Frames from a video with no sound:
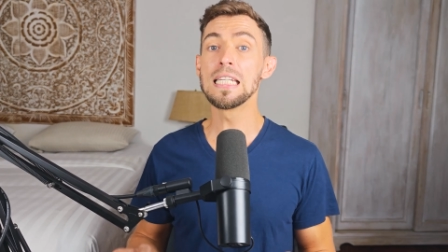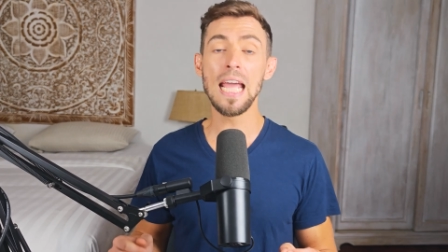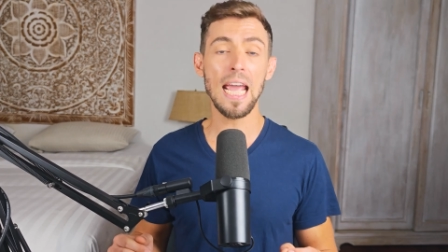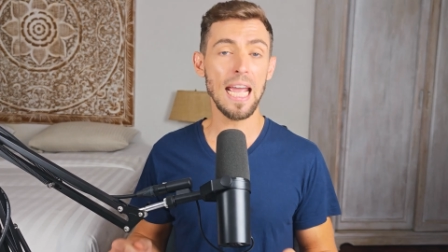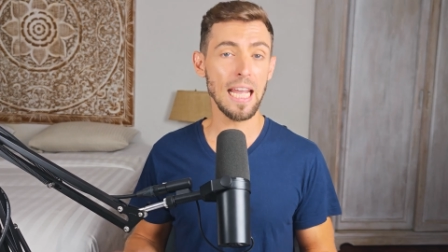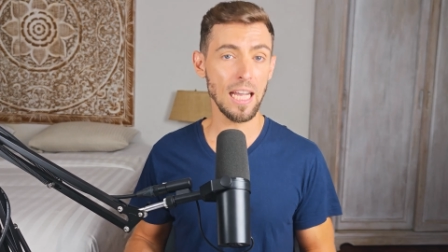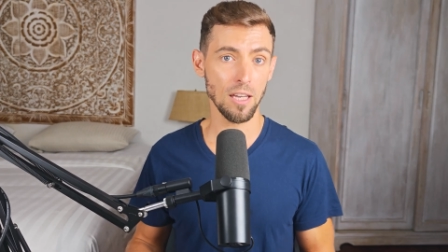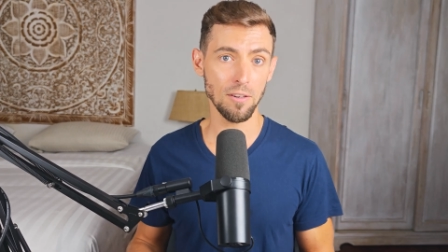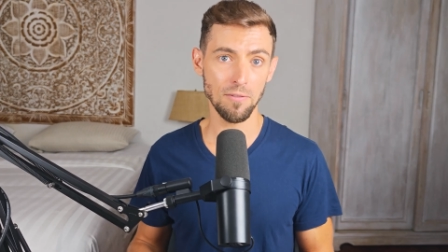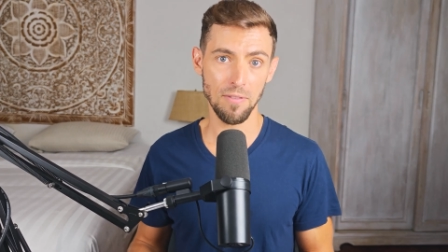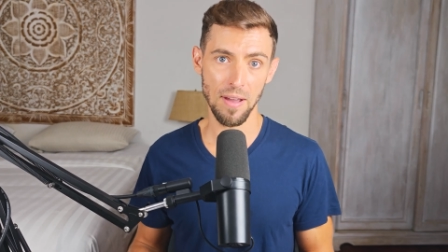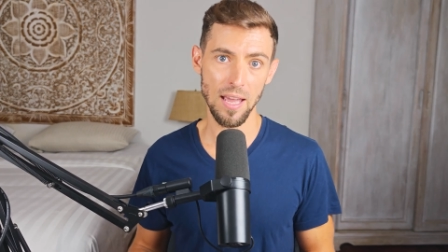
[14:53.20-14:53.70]

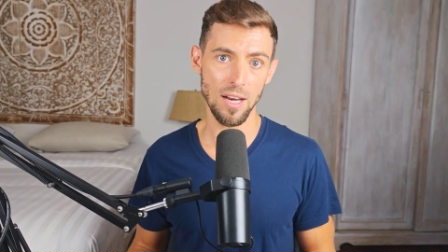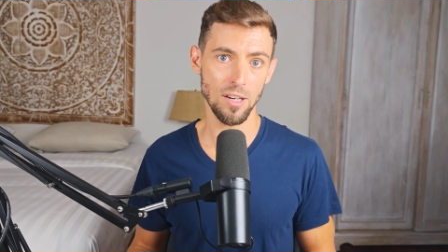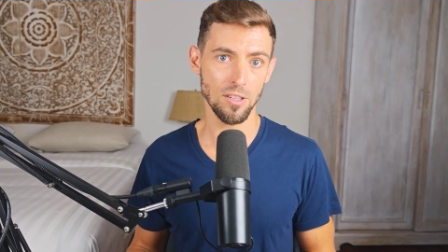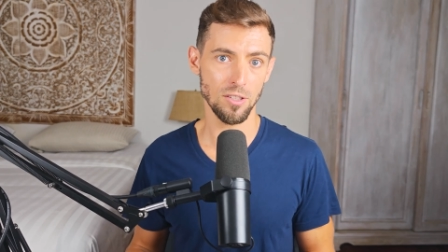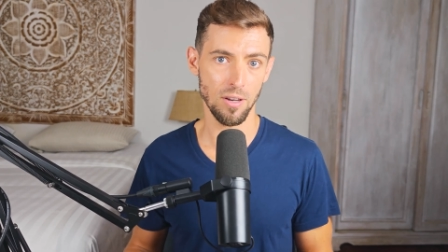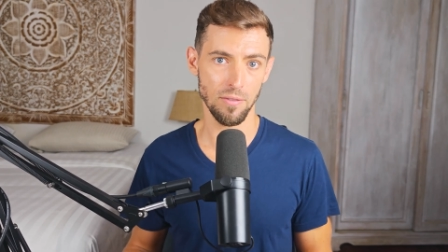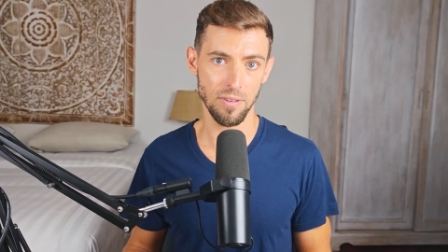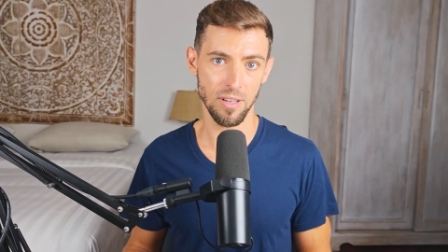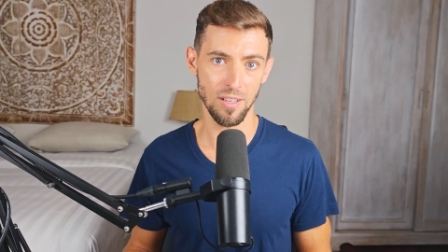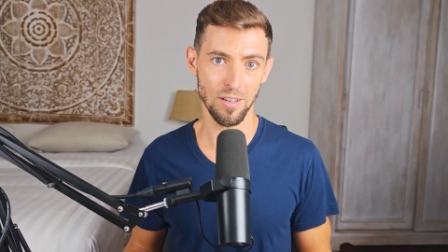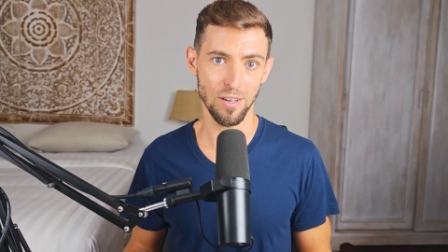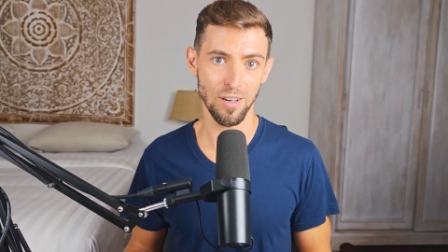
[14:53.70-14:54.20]
take
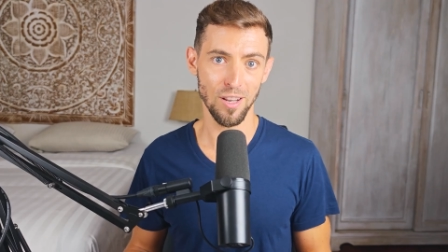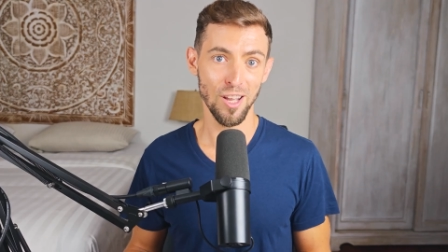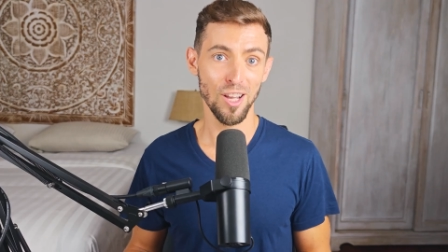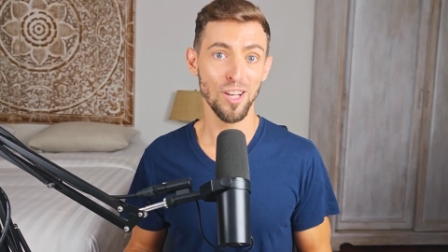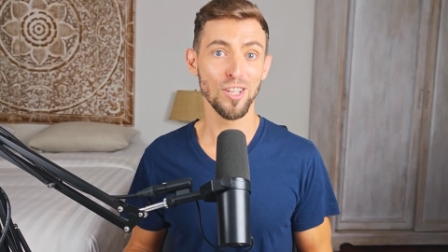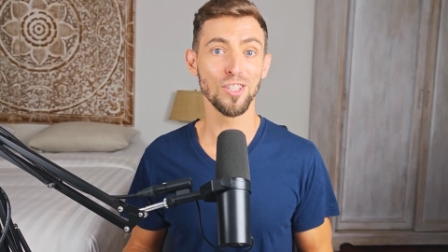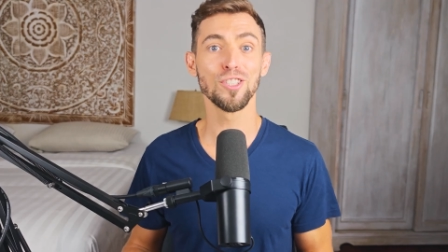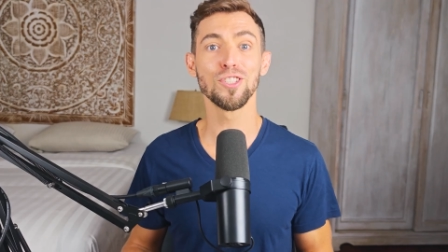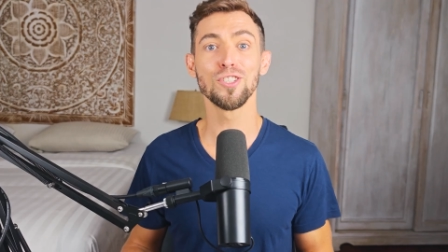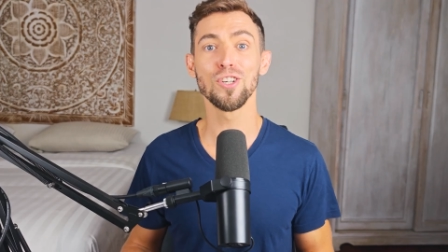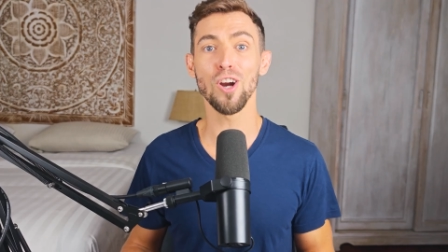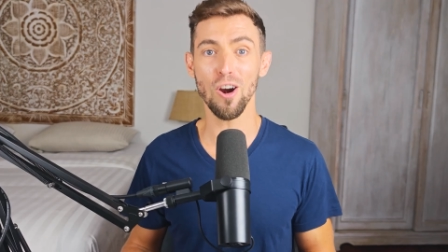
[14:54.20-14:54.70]
advantage of it,
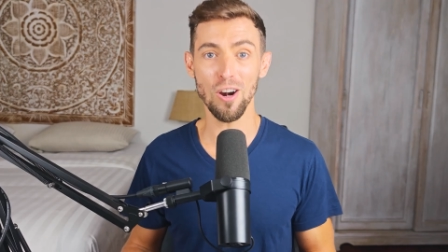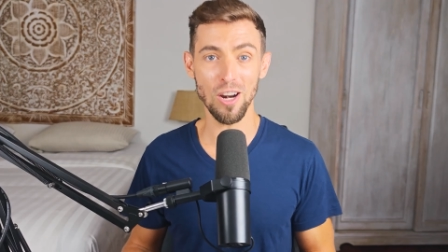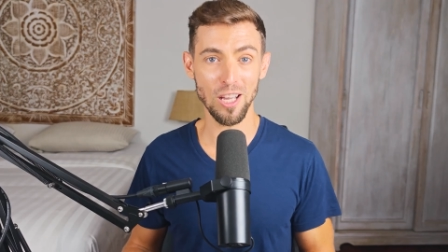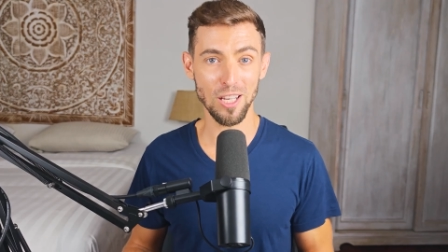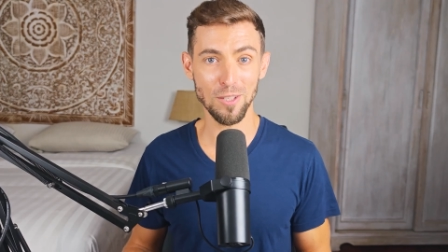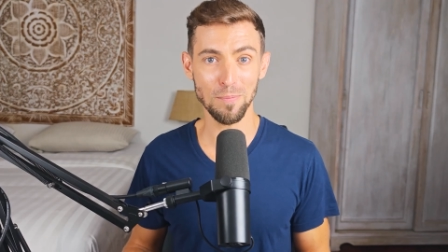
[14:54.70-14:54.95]
start